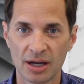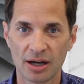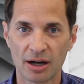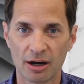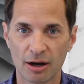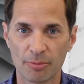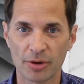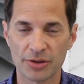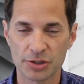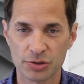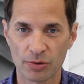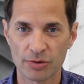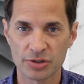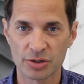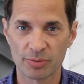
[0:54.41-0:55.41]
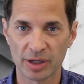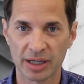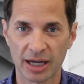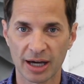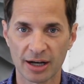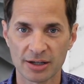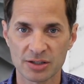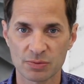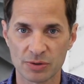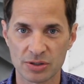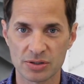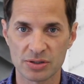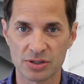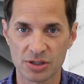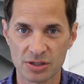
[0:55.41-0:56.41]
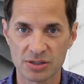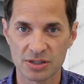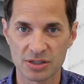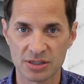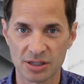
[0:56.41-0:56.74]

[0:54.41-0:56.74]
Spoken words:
but the shortage of mechanics, which is just as